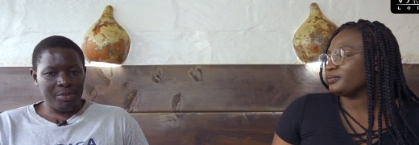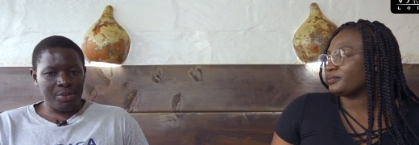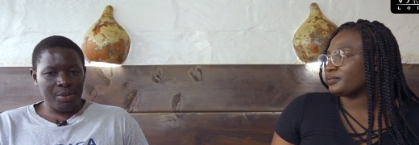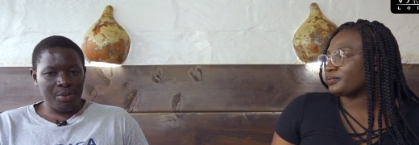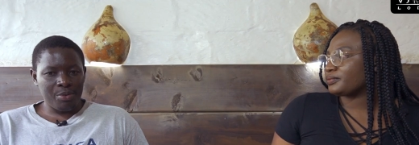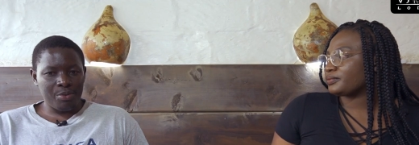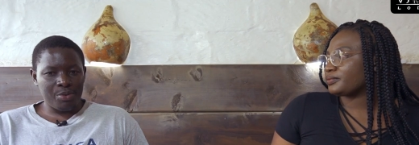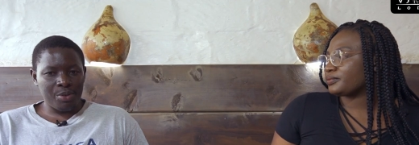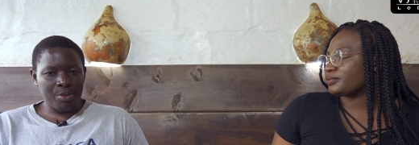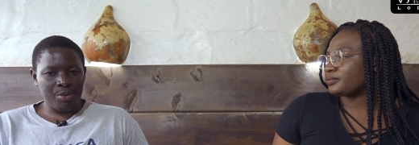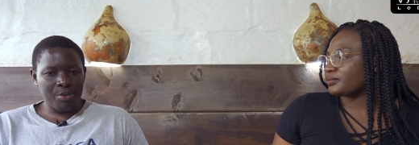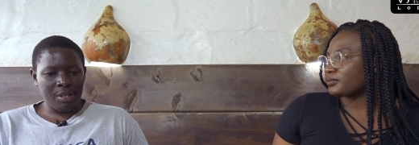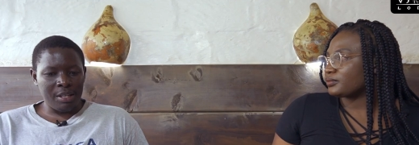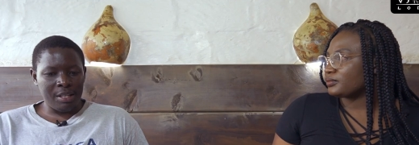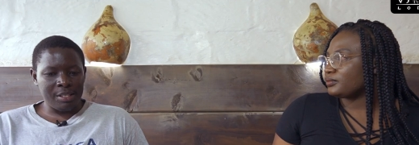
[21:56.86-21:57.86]
Speaker 1: so
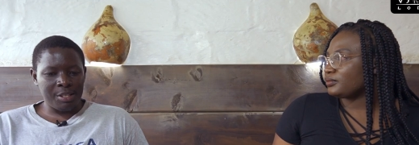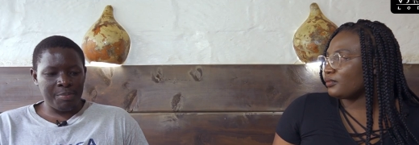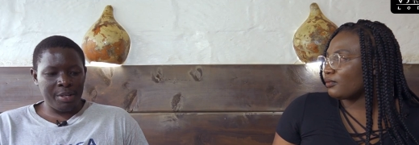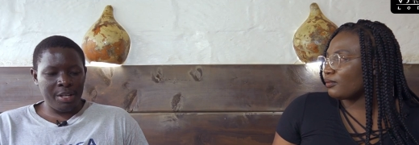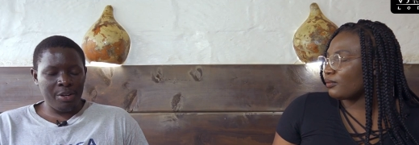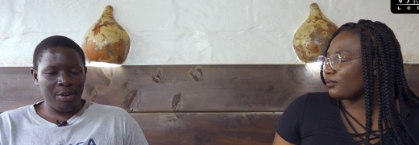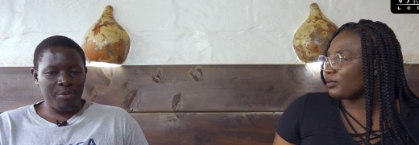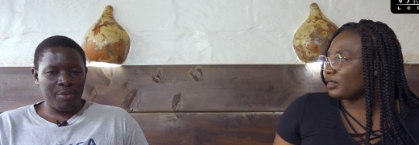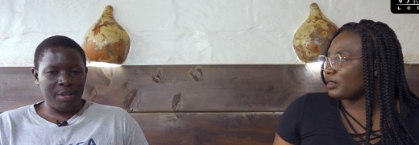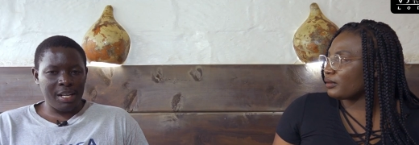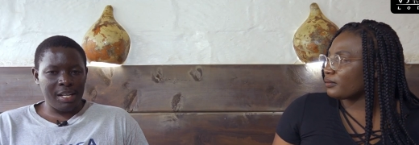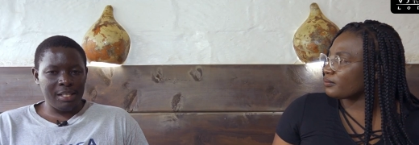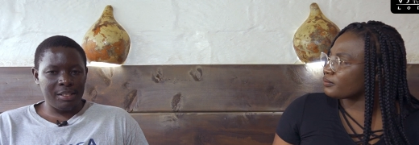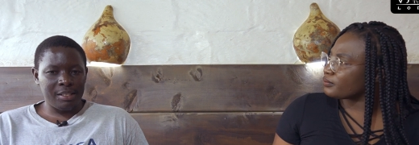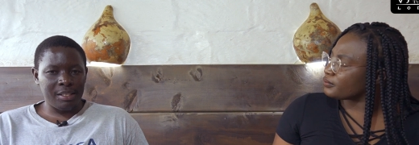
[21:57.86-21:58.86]
so uh, speaking of
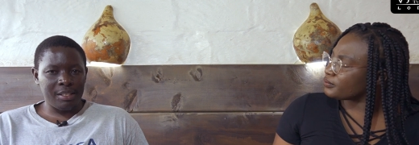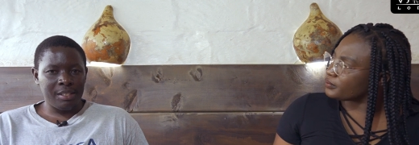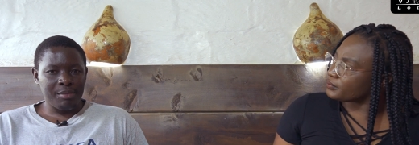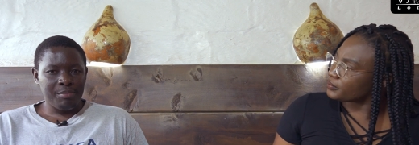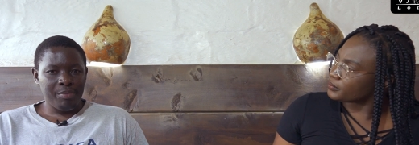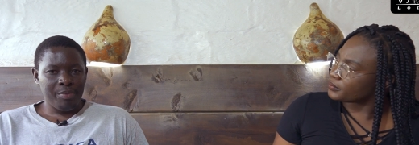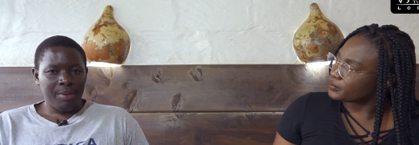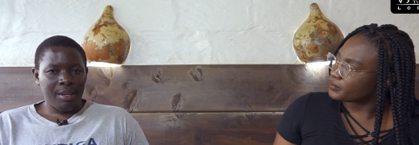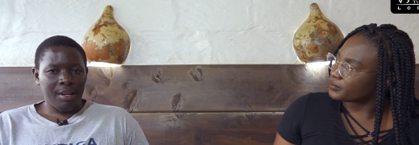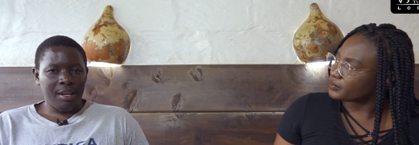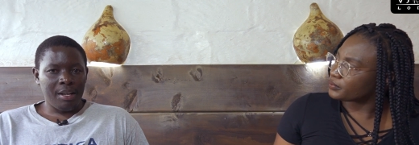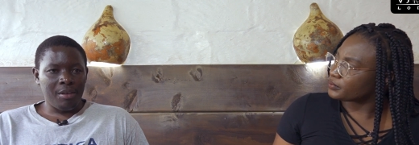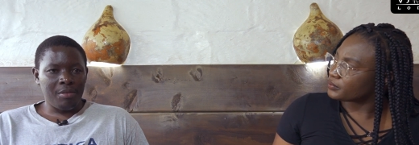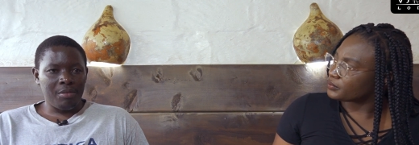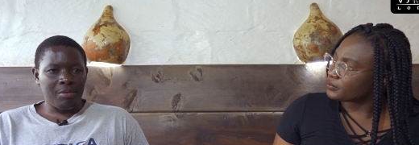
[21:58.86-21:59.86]
culture
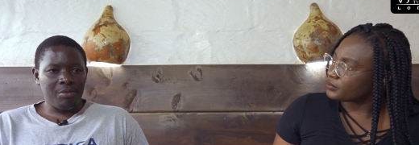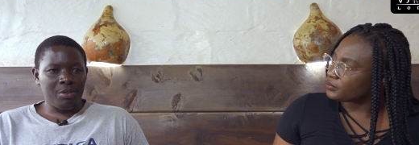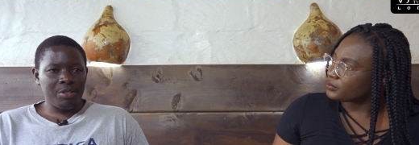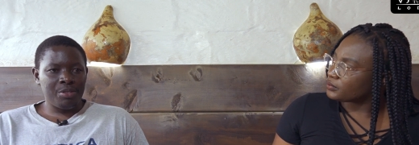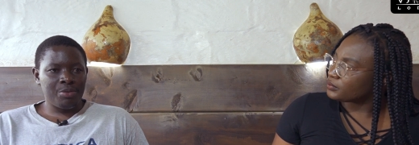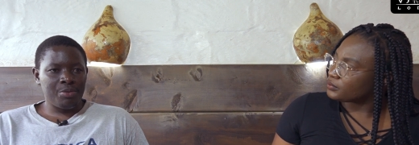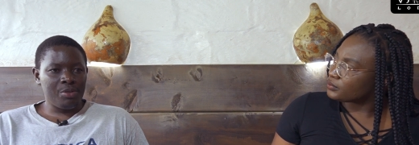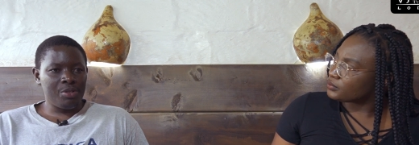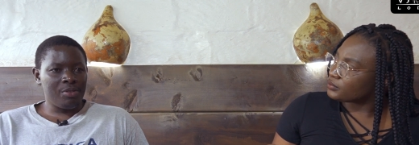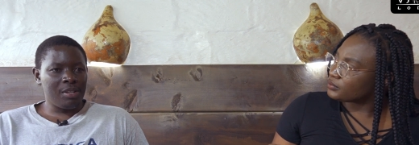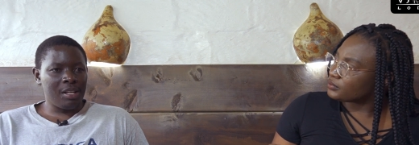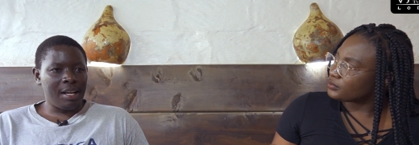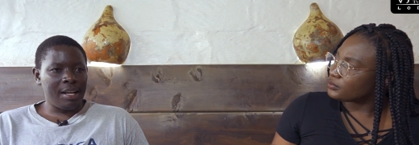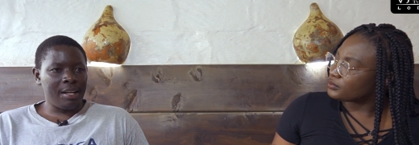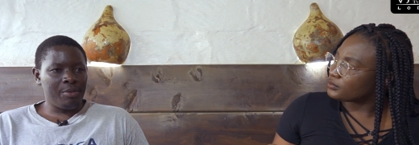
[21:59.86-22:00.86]
uh, what would you
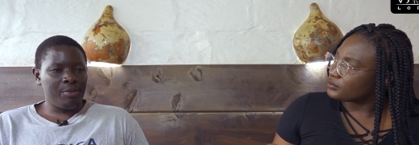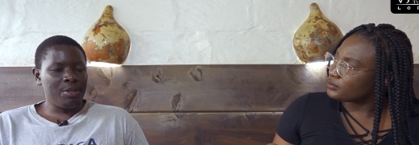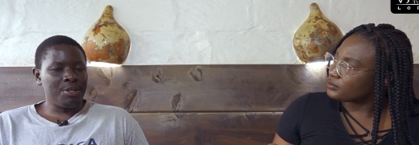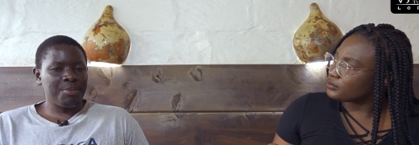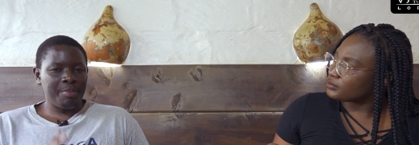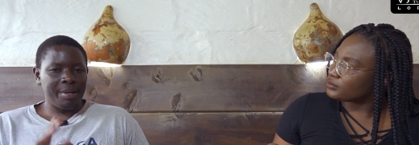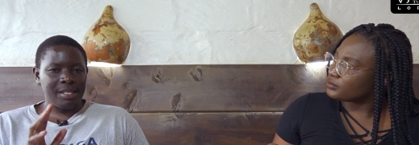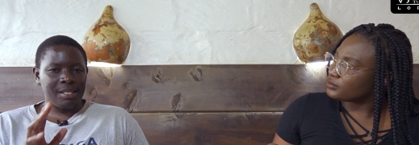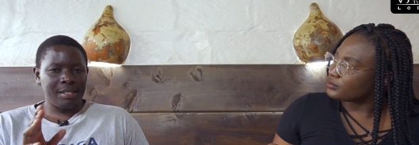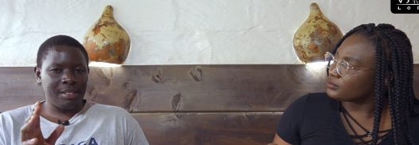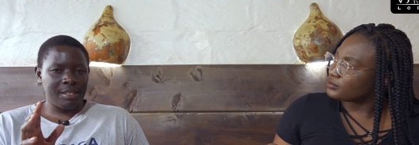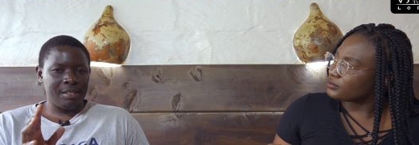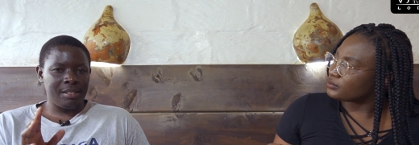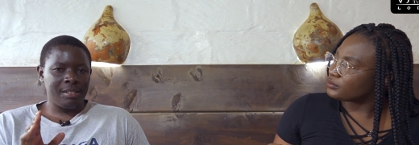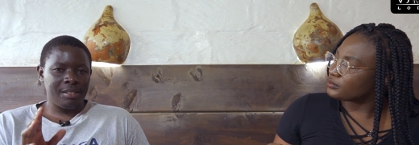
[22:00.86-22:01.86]
like what
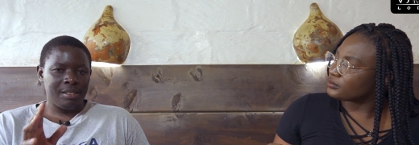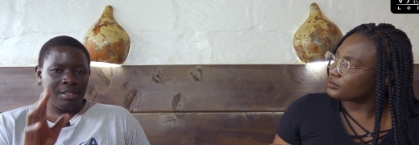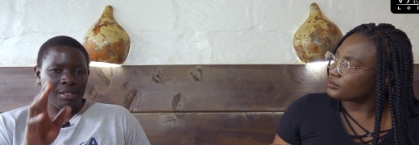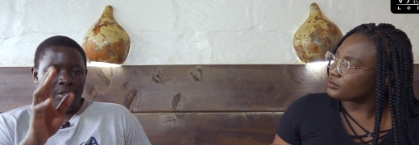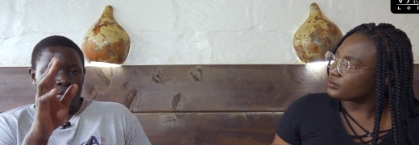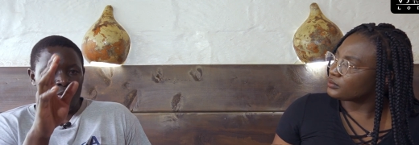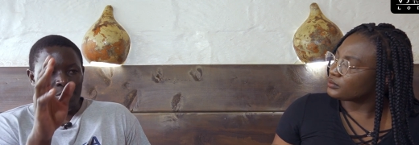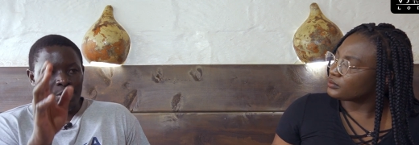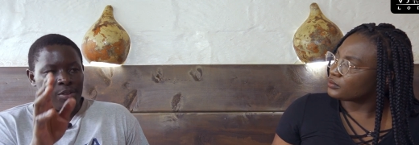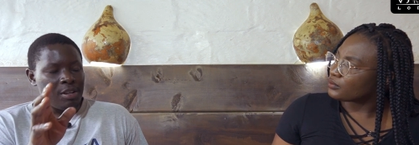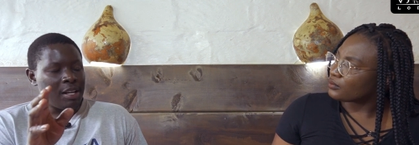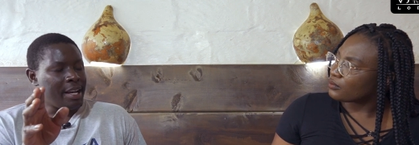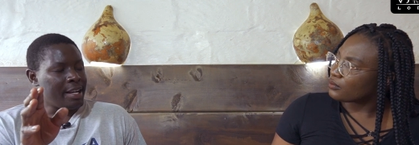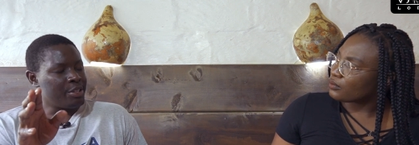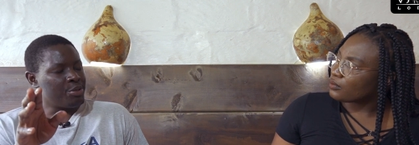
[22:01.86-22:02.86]
message would you
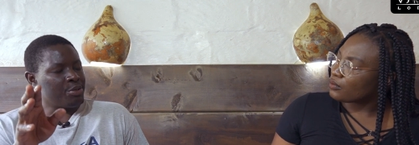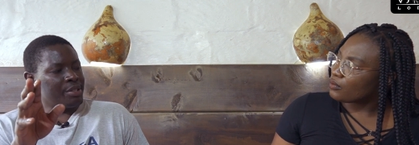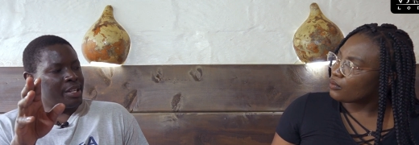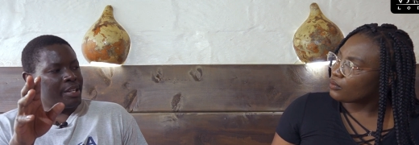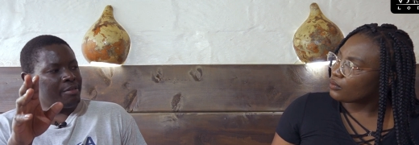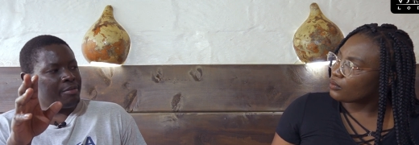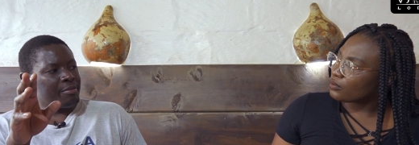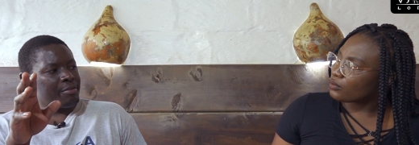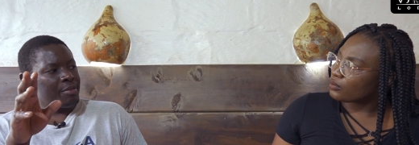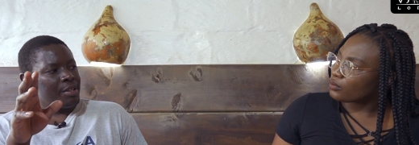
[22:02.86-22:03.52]
like to give